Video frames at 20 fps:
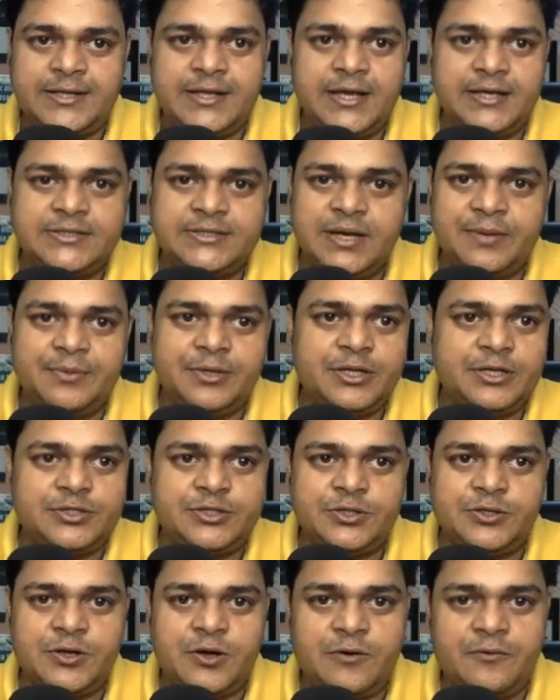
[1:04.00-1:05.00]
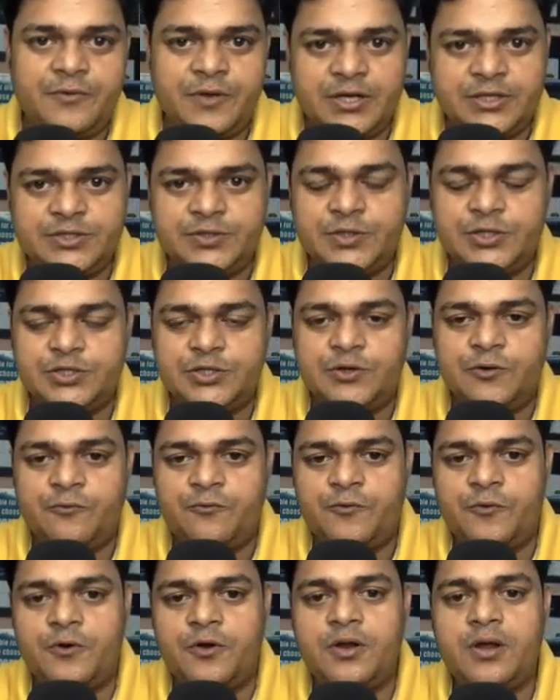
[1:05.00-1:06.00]
the examination of
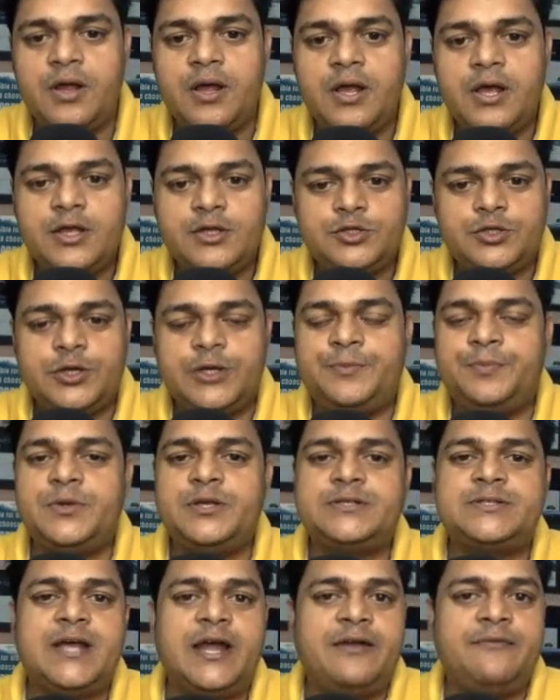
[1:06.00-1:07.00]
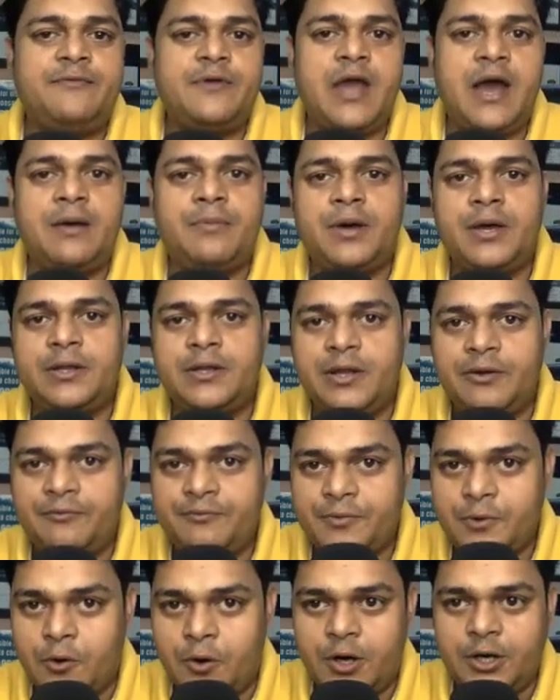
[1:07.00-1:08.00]
AZ-104 so it means that we have uh,
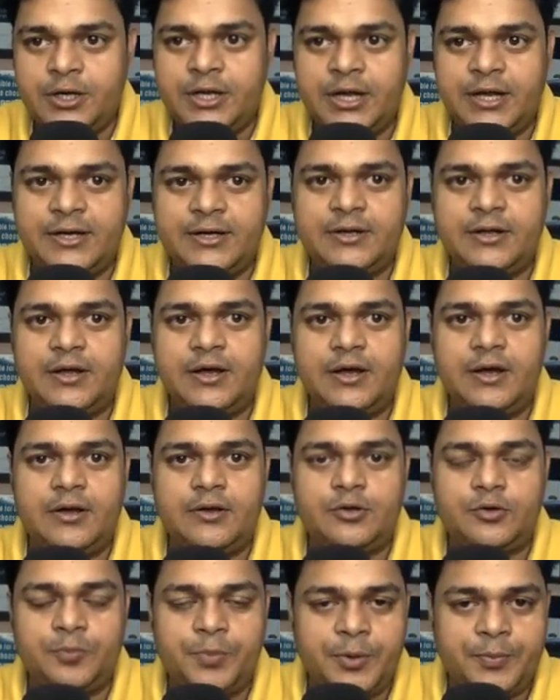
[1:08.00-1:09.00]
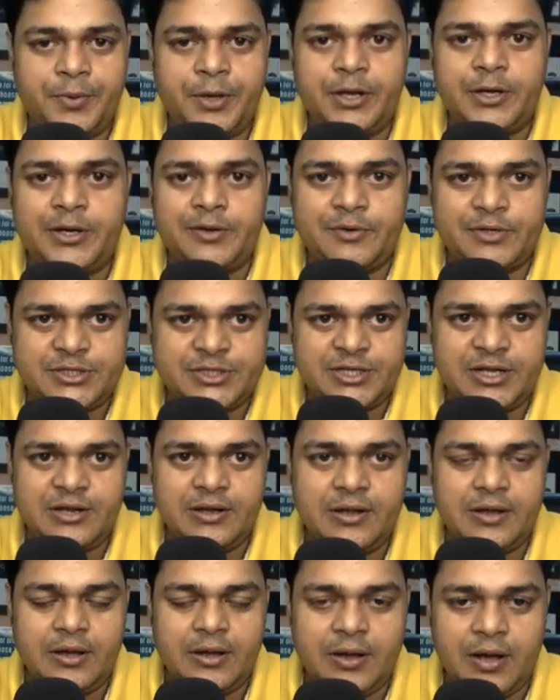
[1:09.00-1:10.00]
enough content uh, to prepare
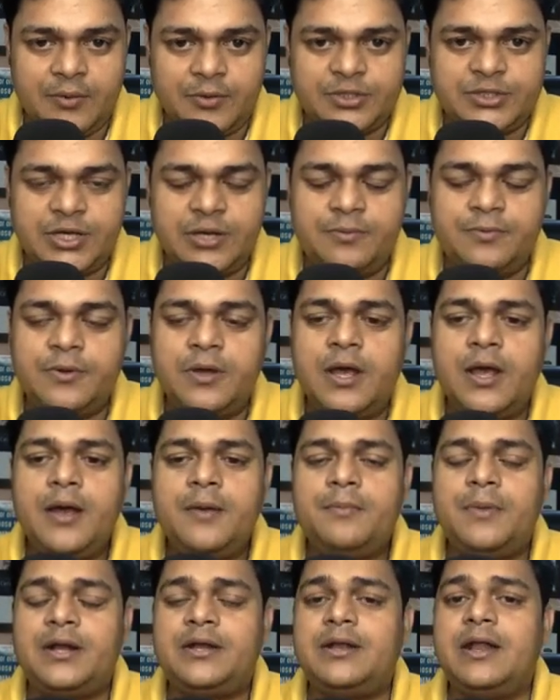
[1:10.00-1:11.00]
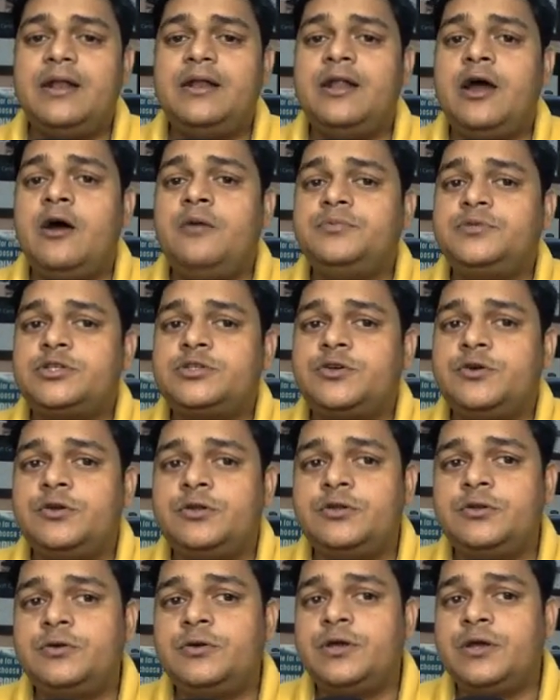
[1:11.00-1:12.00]
ourselves uh, ourselves but now i'm just
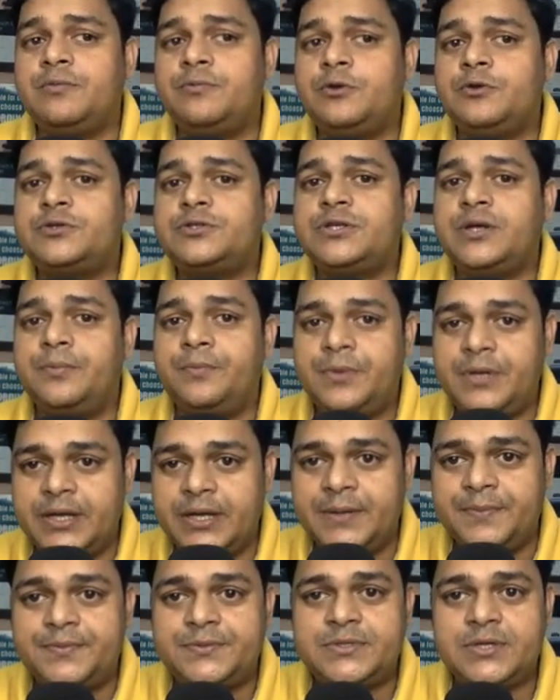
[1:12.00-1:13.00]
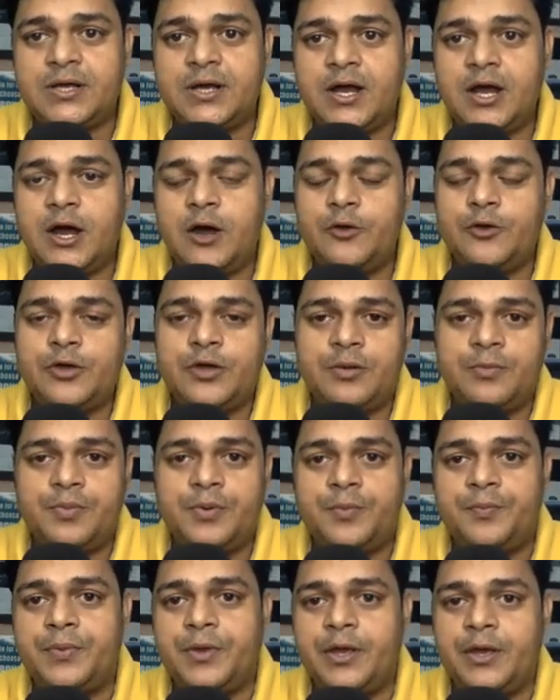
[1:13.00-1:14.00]
going to give you some tips how you can
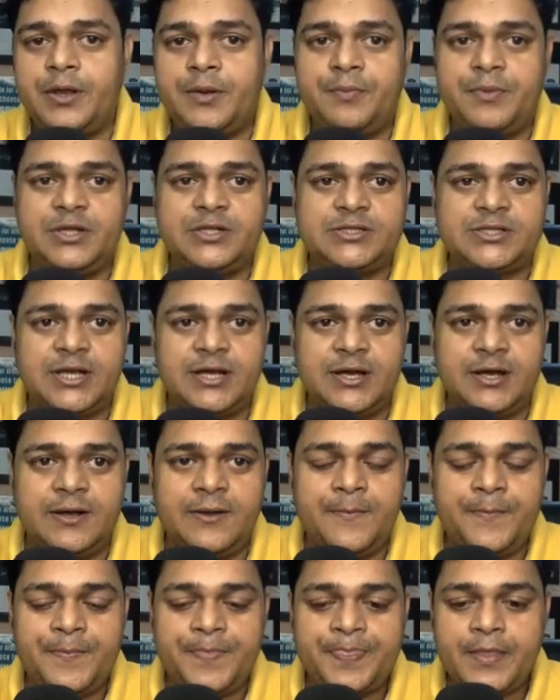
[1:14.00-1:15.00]
prepare means uh,